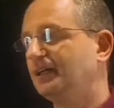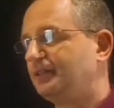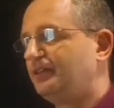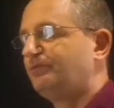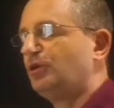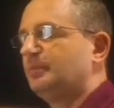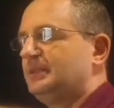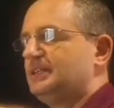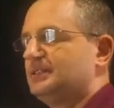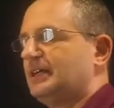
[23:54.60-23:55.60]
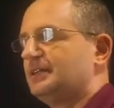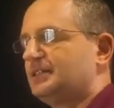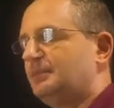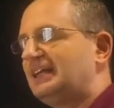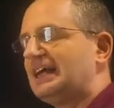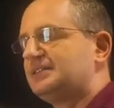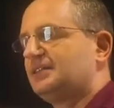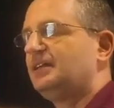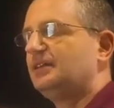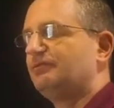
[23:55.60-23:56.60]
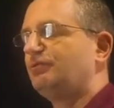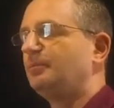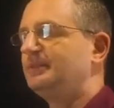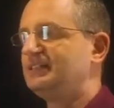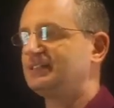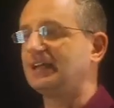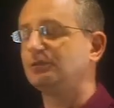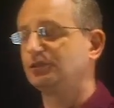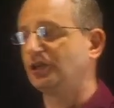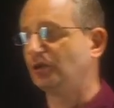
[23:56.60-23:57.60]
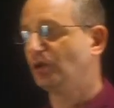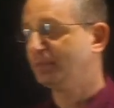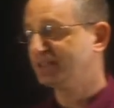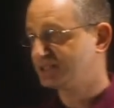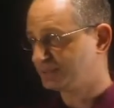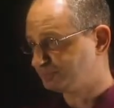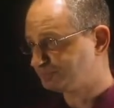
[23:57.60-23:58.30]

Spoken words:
they form these, semiclassically, they form these cyclotron orbits.